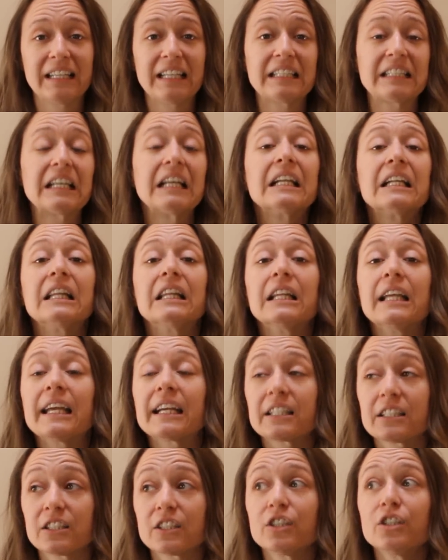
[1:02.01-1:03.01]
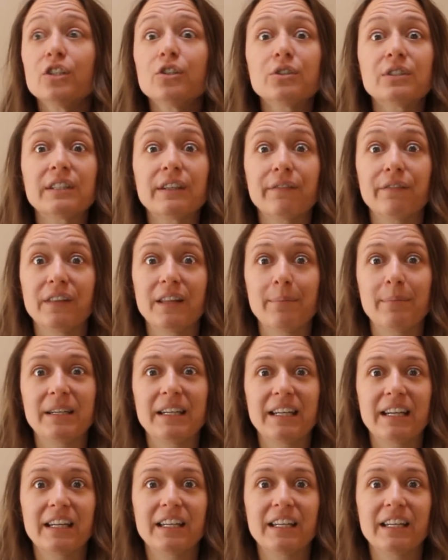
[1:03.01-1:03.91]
It's an exclusive limited